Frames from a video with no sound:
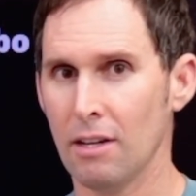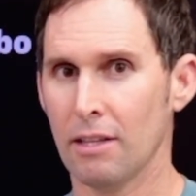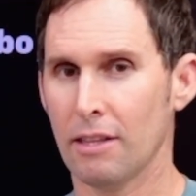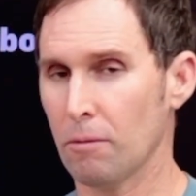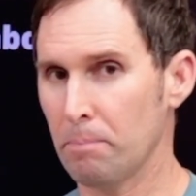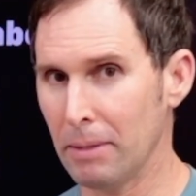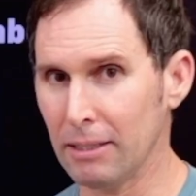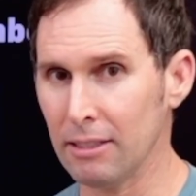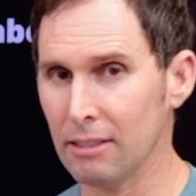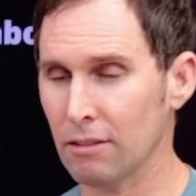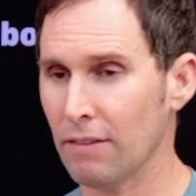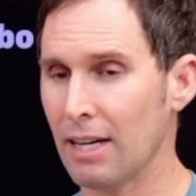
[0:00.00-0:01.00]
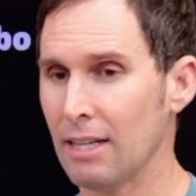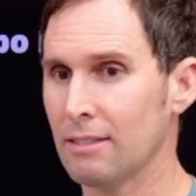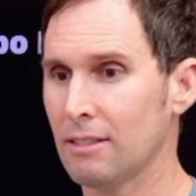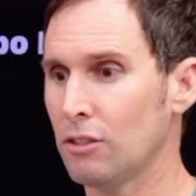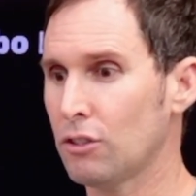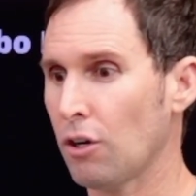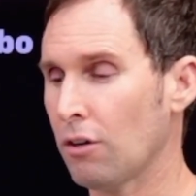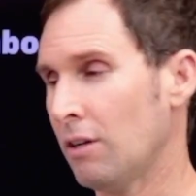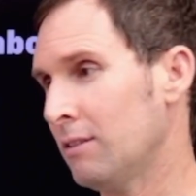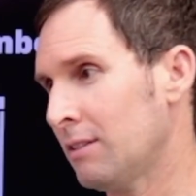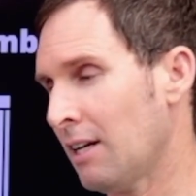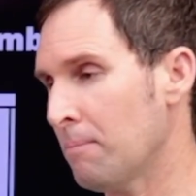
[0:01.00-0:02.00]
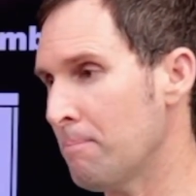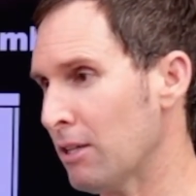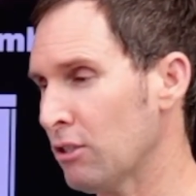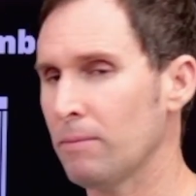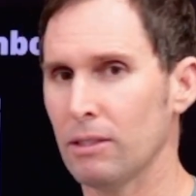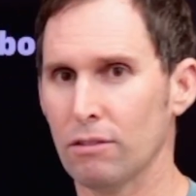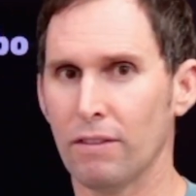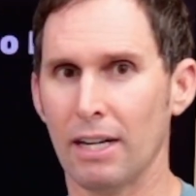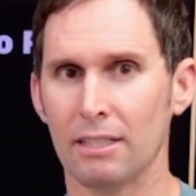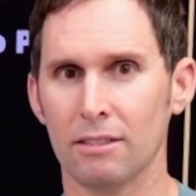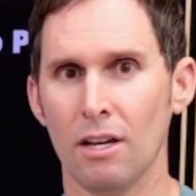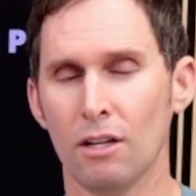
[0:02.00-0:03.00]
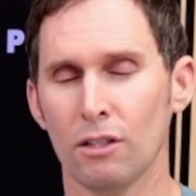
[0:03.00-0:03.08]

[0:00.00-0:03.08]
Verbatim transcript: their billing device and, char- and kind of measurement device